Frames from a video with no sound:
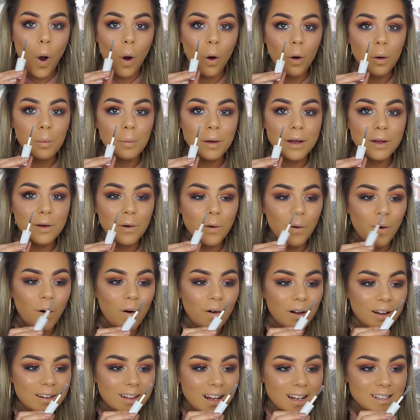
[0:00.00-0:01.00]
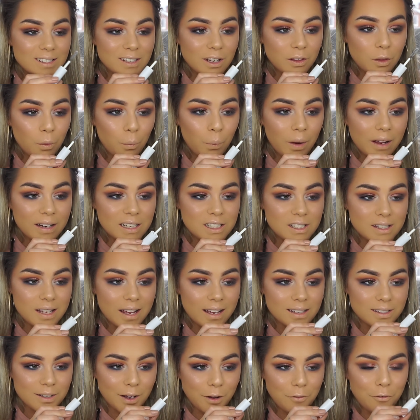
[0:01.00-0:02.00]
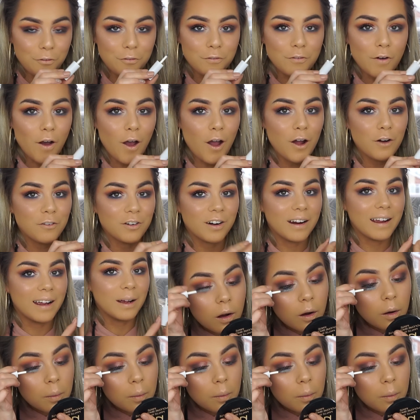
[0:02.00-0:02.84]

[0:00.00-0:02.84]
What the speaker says: Oh my god, that's like the weirdest thing. It's like furry.